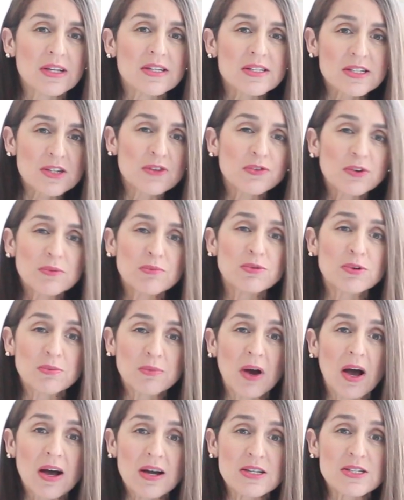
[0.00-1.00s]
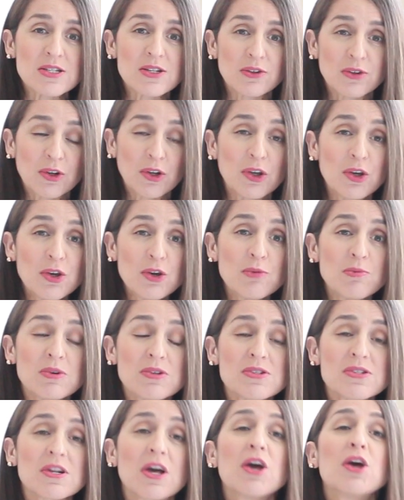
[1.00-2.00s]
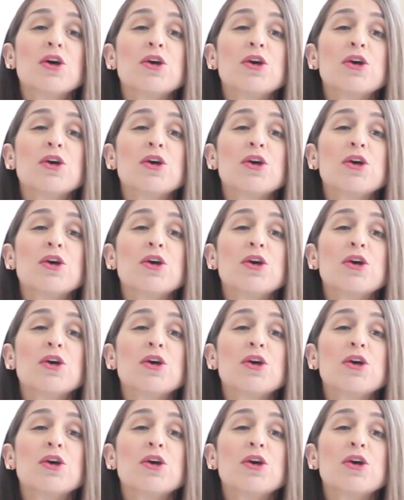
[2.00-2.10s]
different from us, the humans.